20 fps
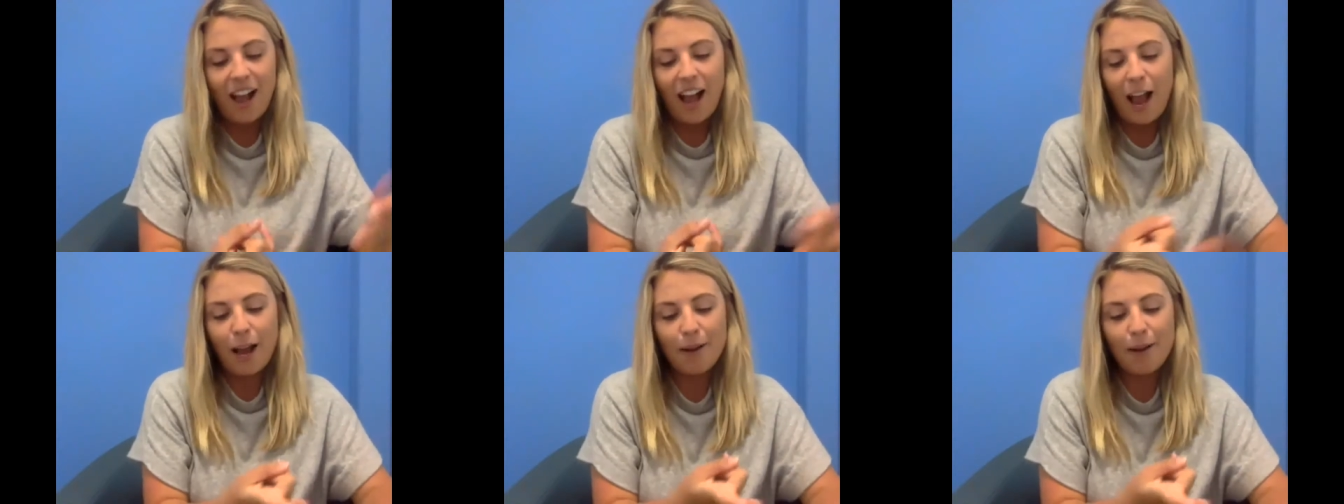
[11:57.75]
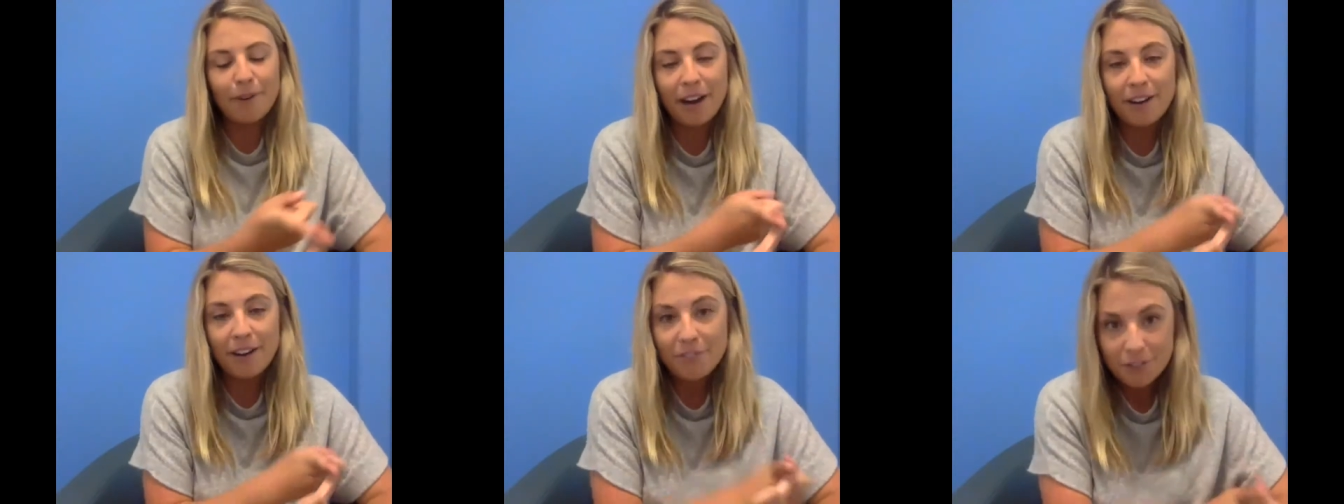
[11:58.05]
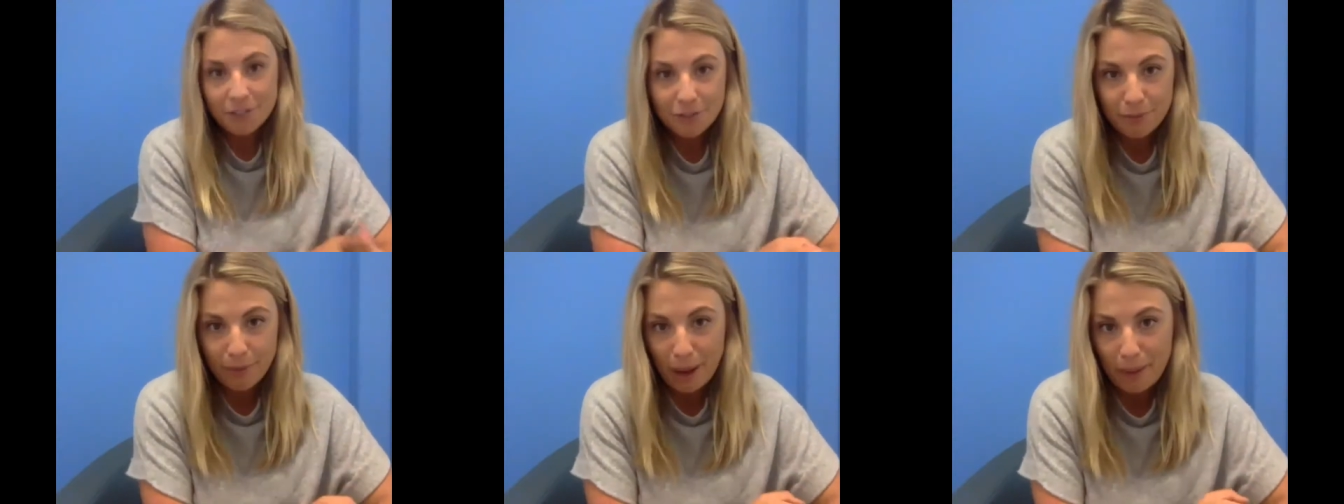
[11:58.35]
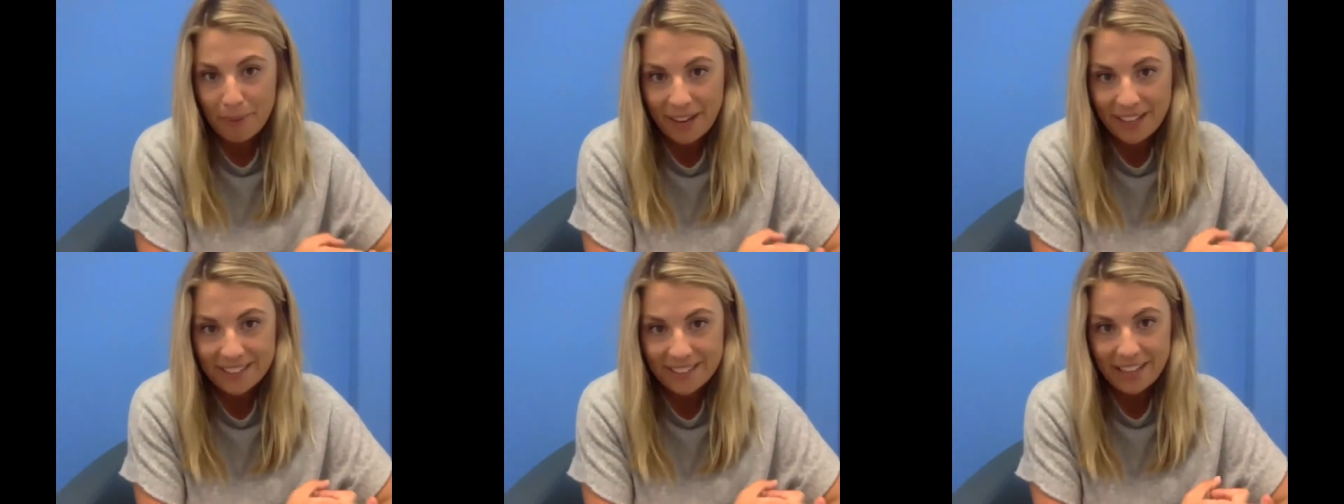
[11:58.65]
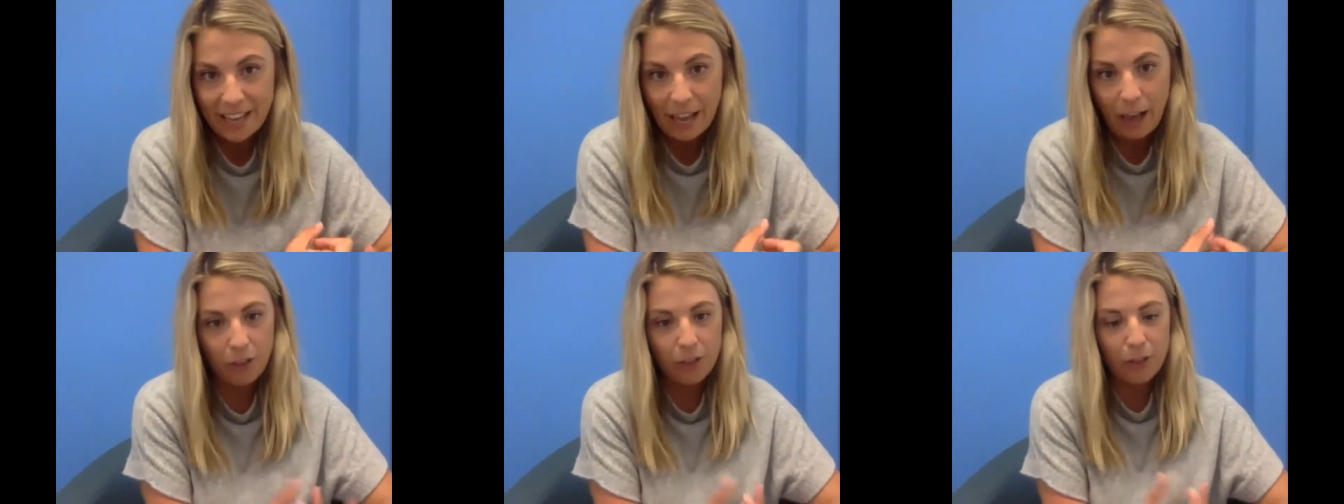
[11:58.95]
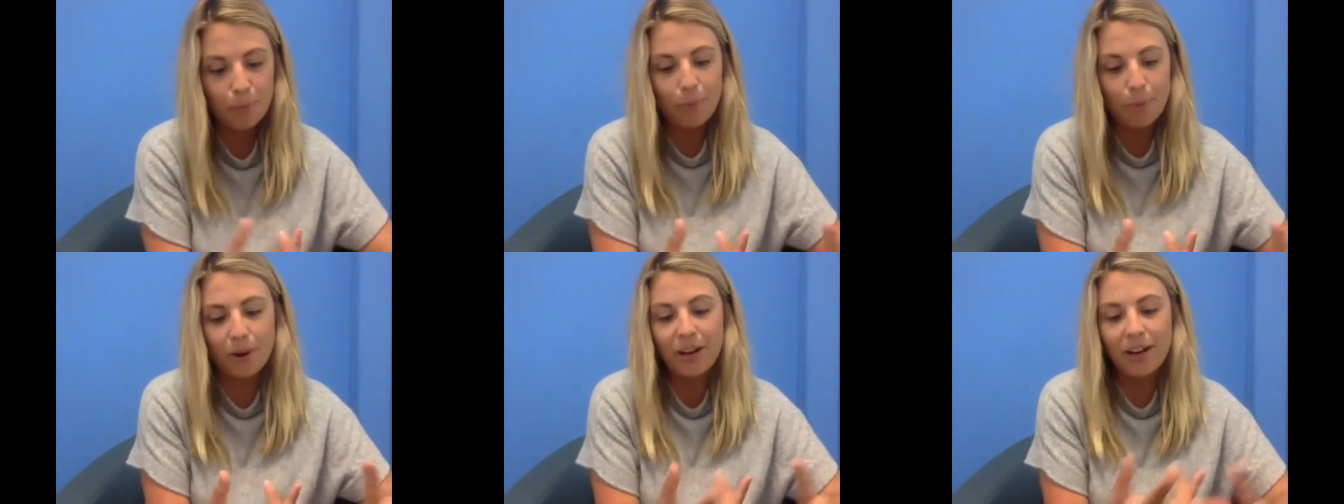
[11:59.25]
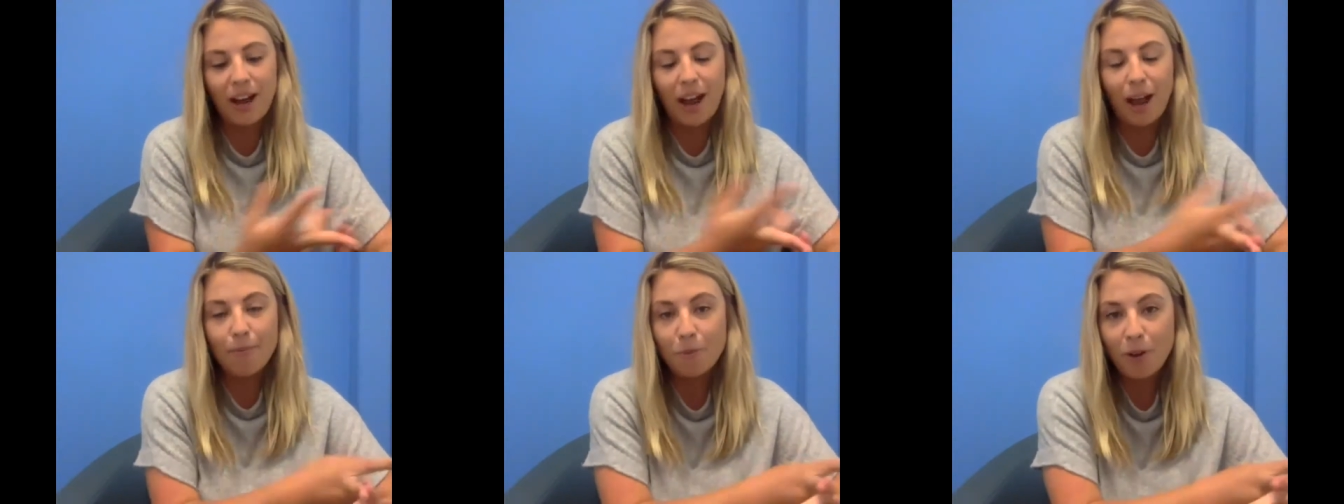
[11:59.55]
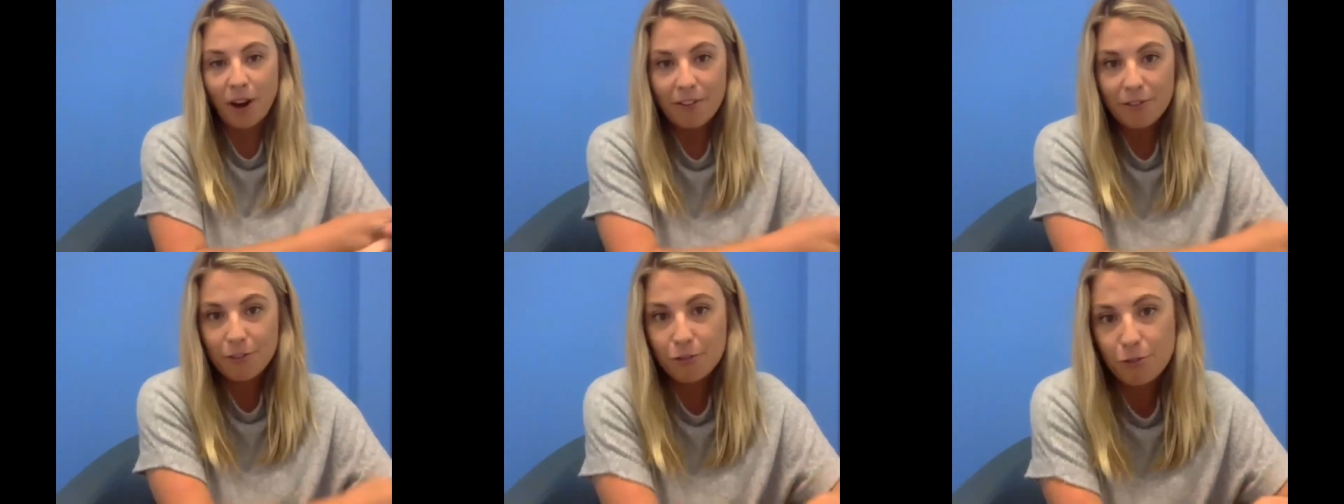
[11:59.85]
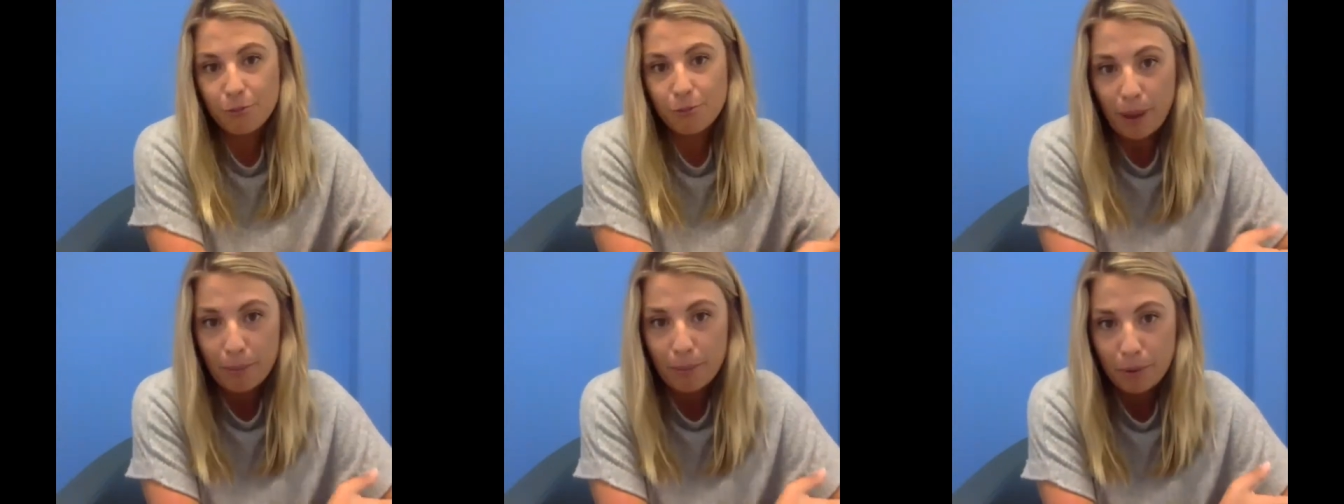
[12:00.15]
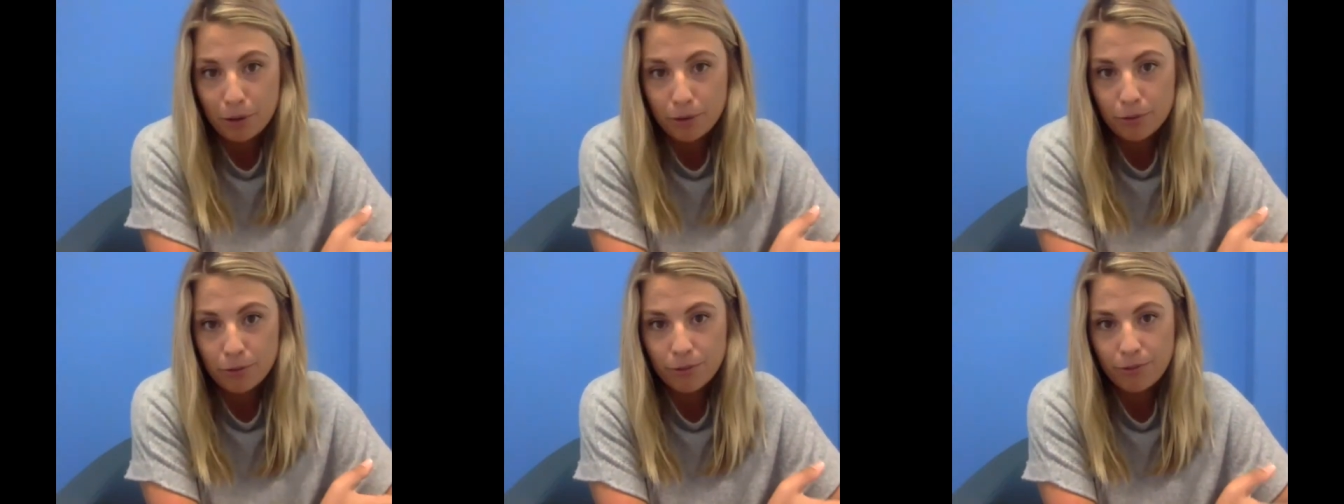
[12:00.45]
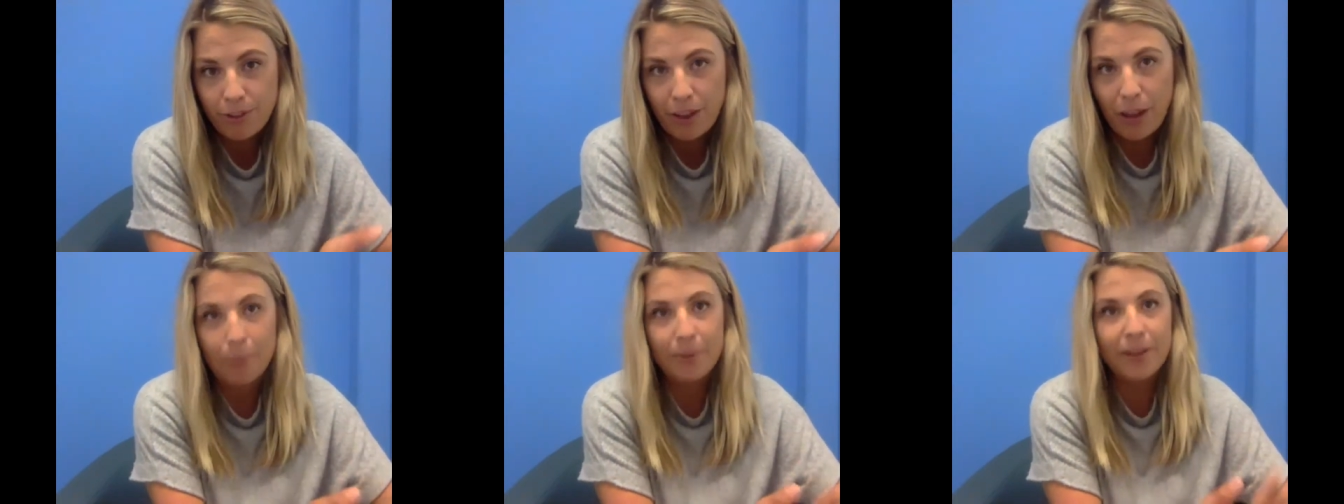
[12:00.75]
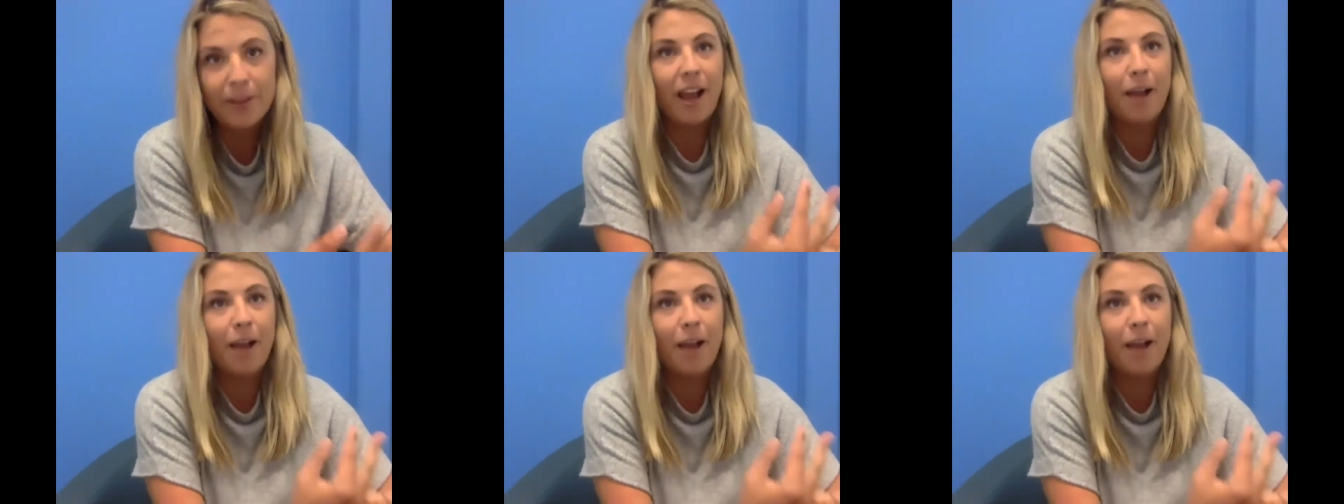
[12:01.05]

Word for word: I'm grateful for my amazing, healthy body. I'm grateful for my beautiful family.